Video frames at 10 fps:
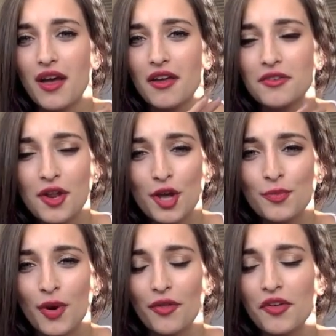No
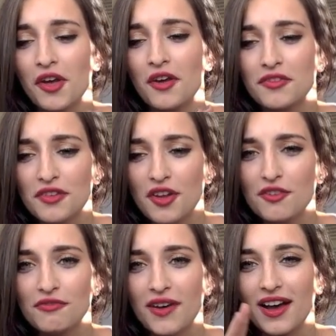bother. No
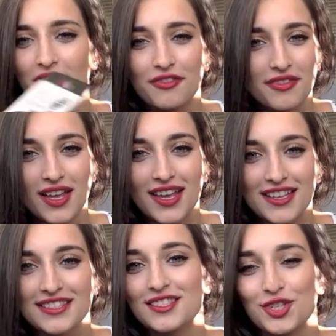faff.
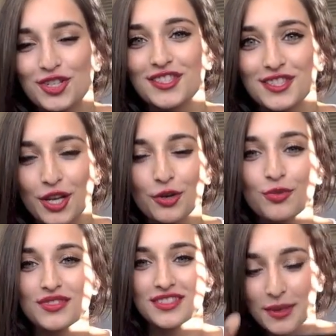It's just so
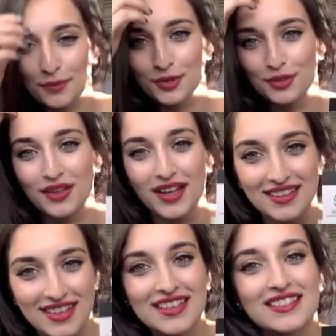simple and
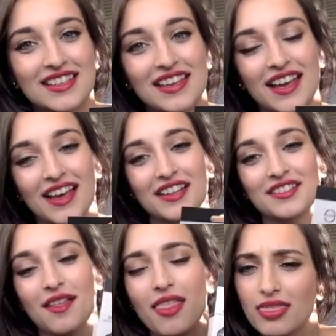easy, and
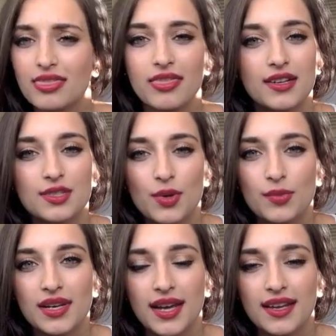that is what
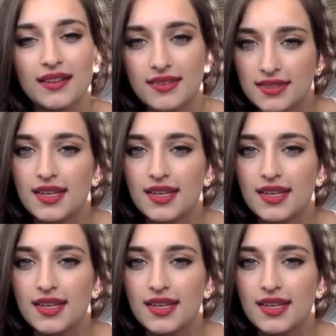we like in this